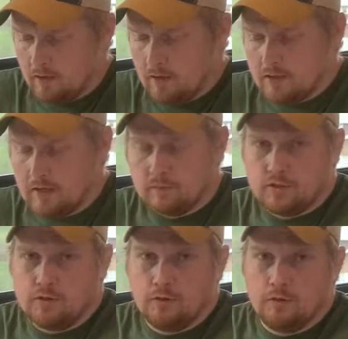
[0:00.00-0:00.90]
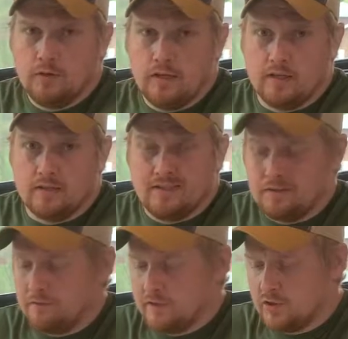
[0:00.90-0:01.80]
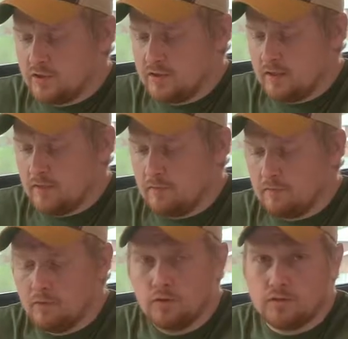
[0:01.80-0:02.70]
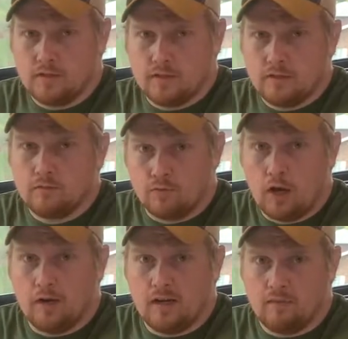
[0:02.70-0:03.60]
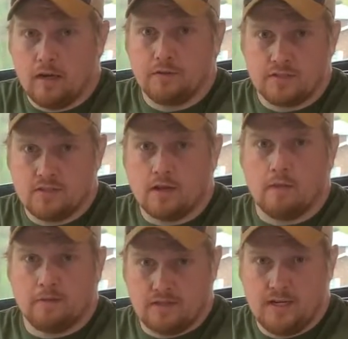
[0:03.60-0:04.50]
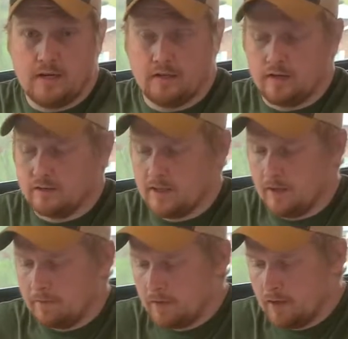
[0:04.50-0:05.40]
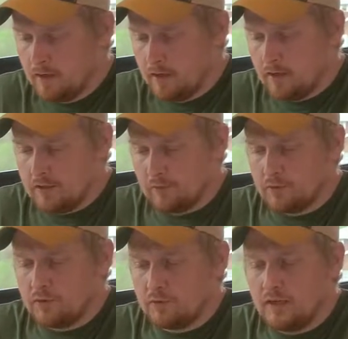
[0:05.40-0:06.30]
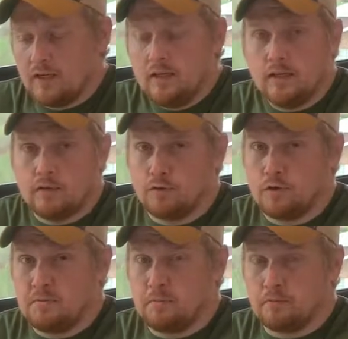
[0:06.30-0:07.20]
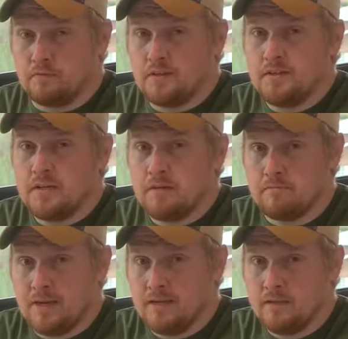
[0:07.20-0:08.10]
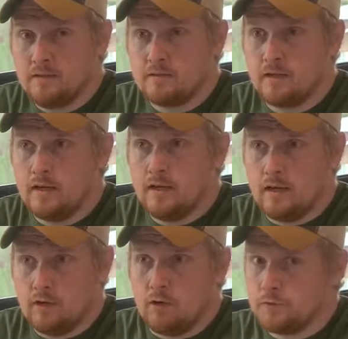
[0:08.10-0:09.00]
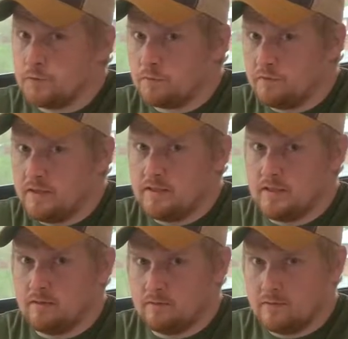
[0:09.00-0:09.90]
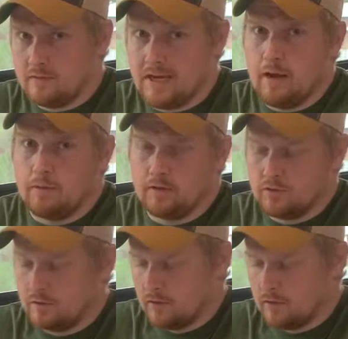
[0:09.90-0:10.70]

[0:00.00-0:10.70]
Number 2 is efficiency, mostly talking about the setup and teardown time. Number 3 is going to be preventing maintenance and also preventing damage.